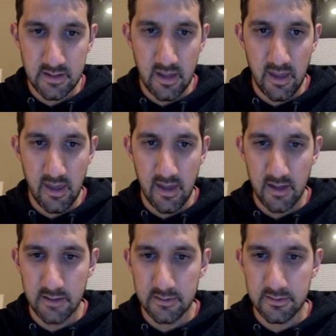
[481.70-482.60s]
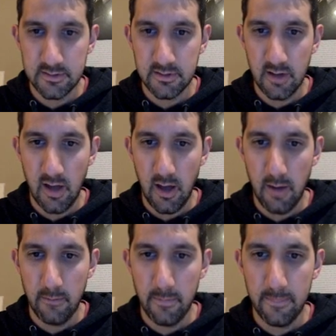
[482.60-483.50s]
and
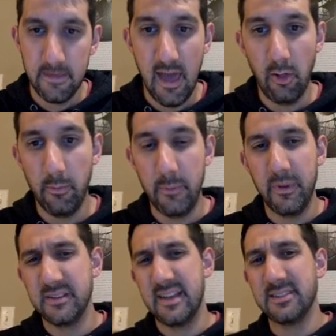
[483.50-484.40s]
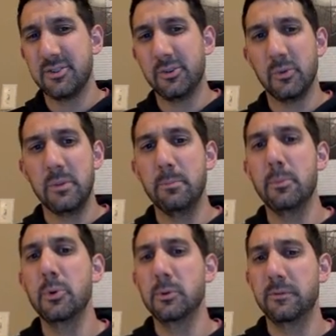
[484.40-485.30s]
um, the element because that's going to
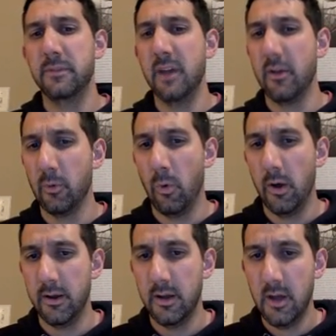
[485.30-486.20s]
remove the other one.